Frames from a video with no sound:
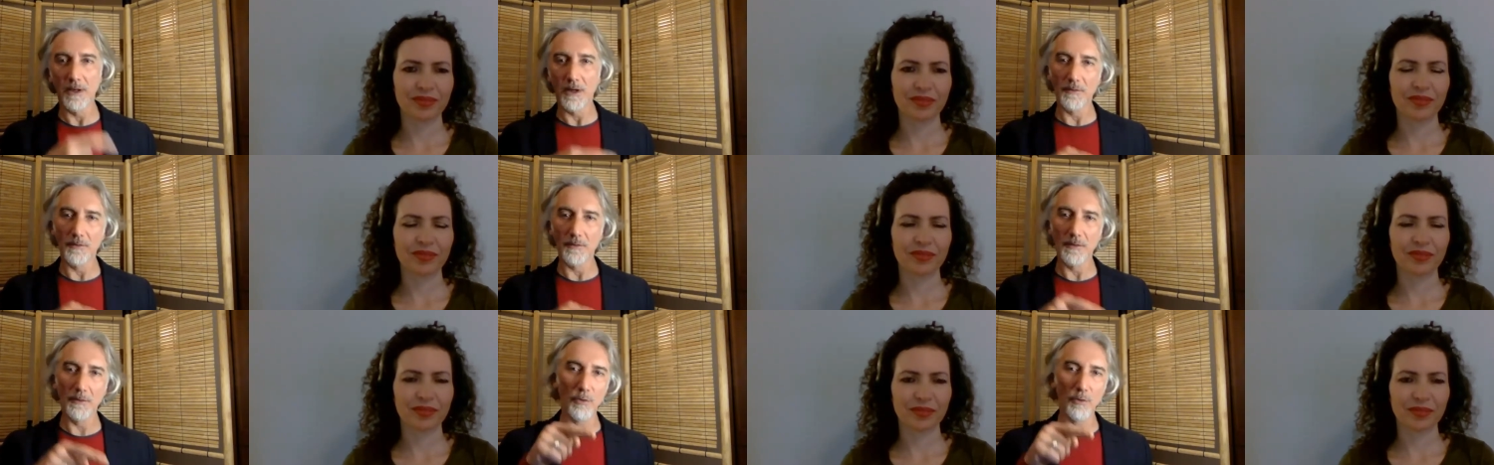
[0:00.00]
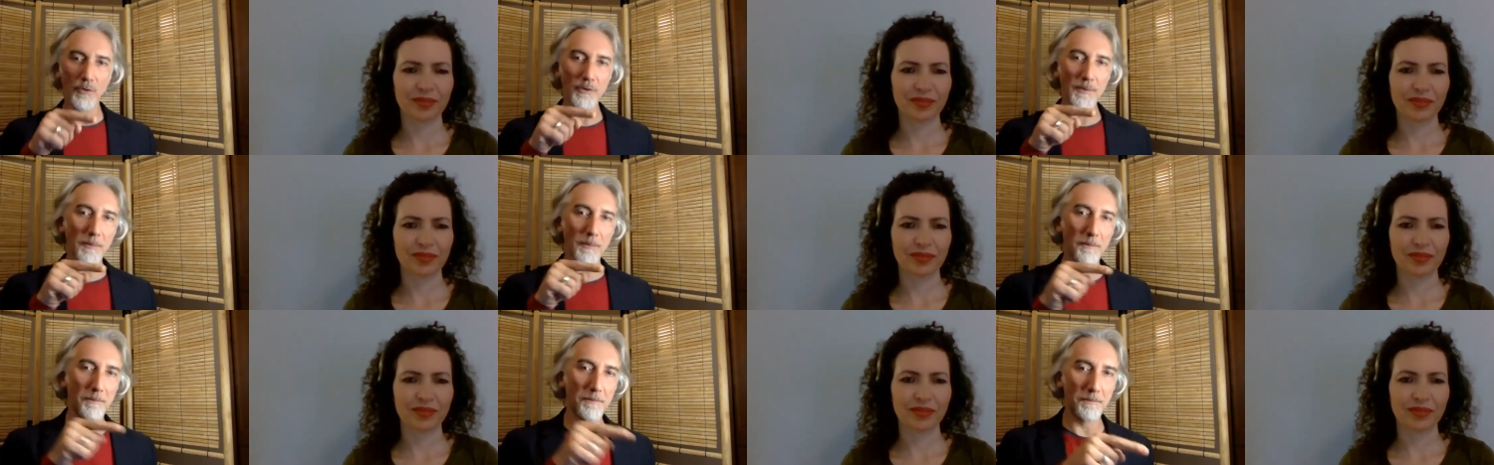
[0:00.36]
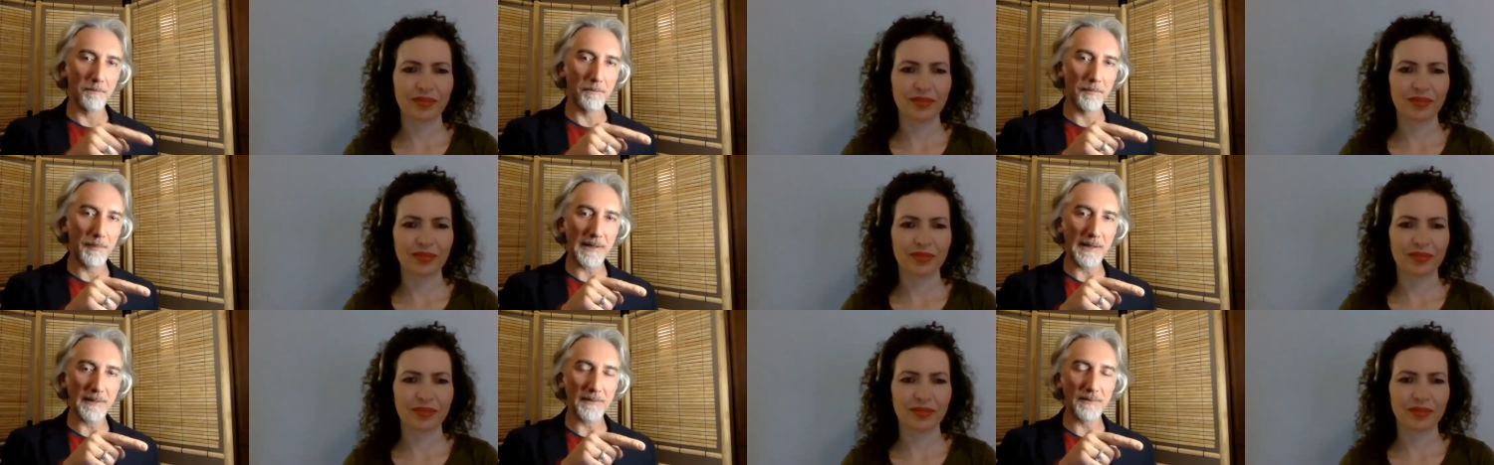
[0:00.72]
Speaker 1: of the word
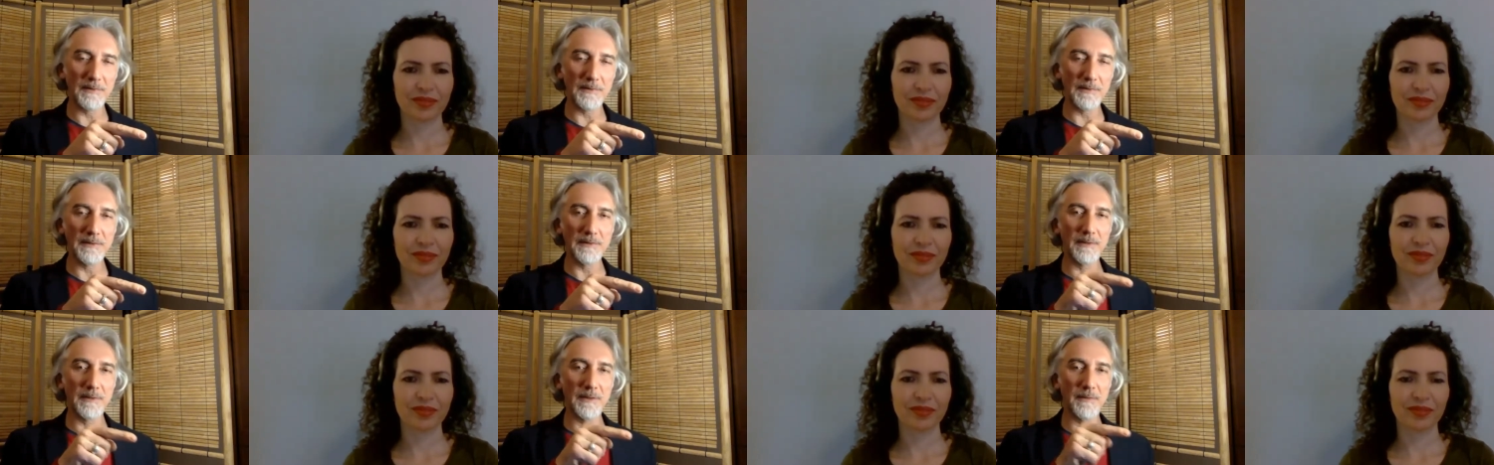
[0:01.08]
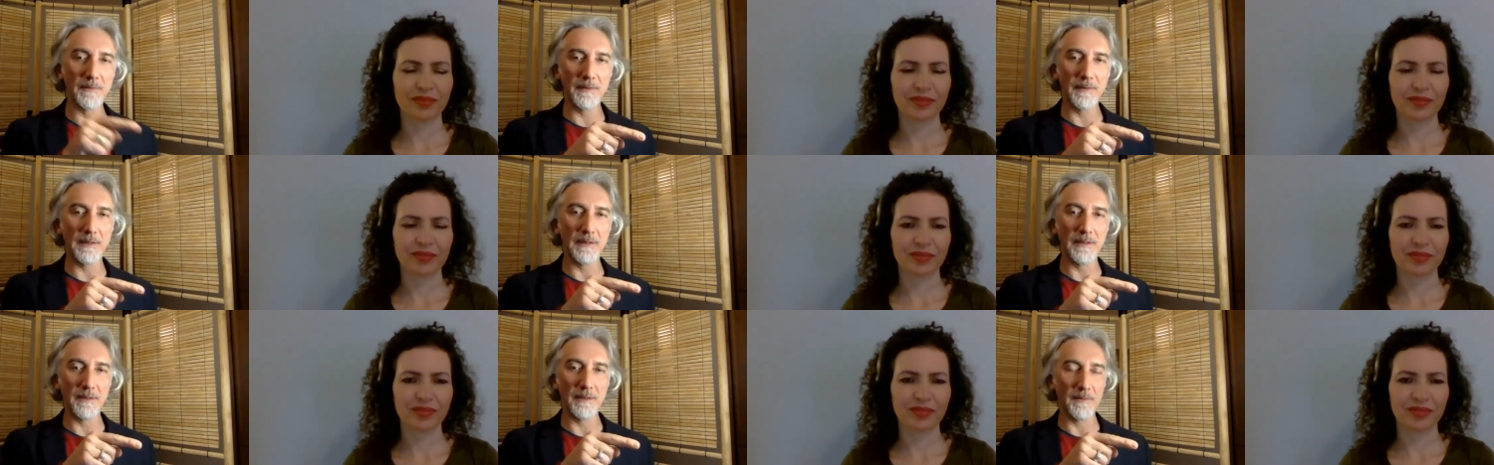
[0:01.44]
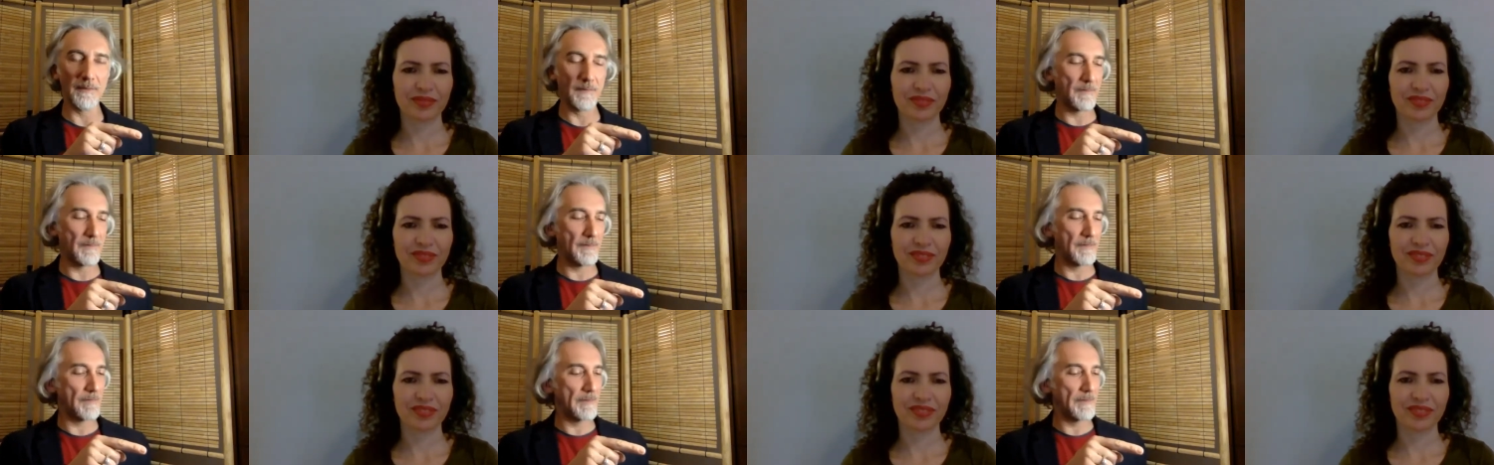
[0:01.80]
pressing the, the,
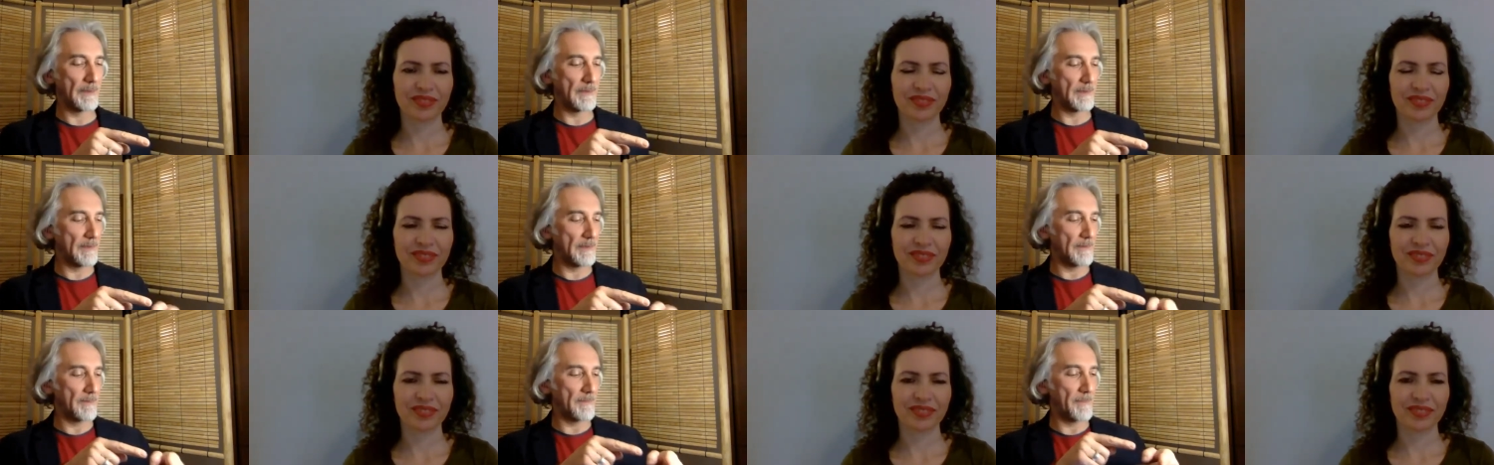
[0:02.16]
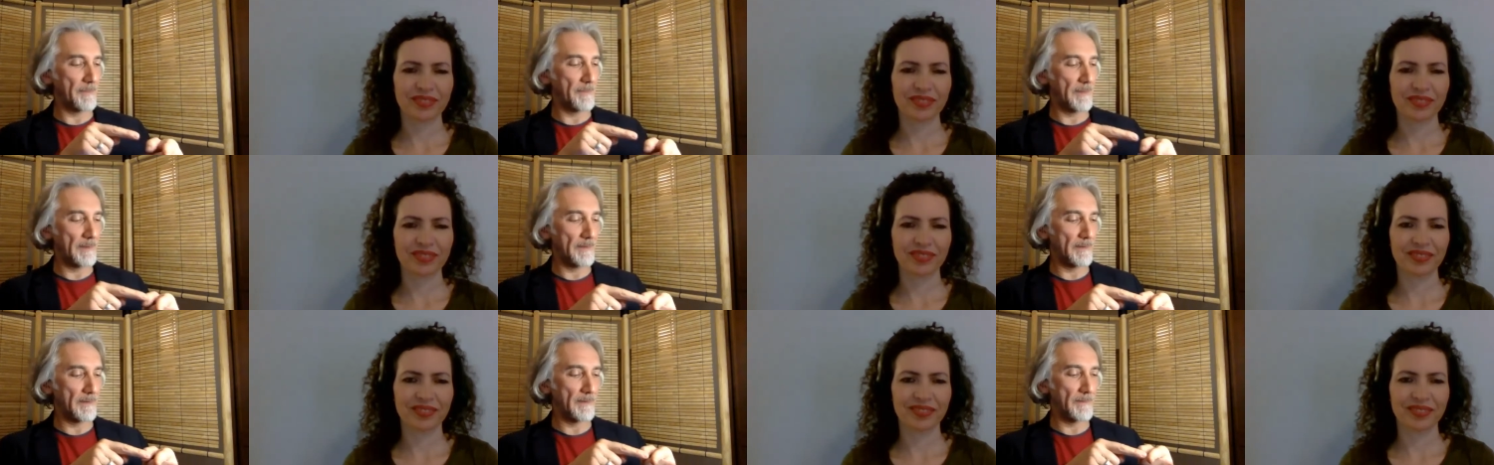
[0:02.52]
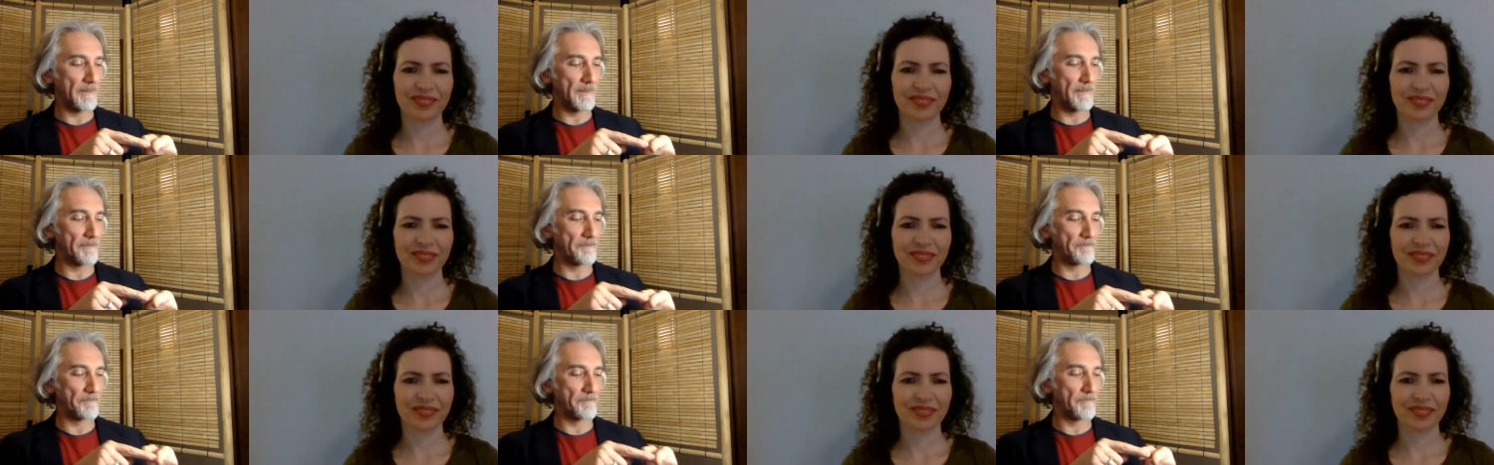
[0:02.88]
the, the,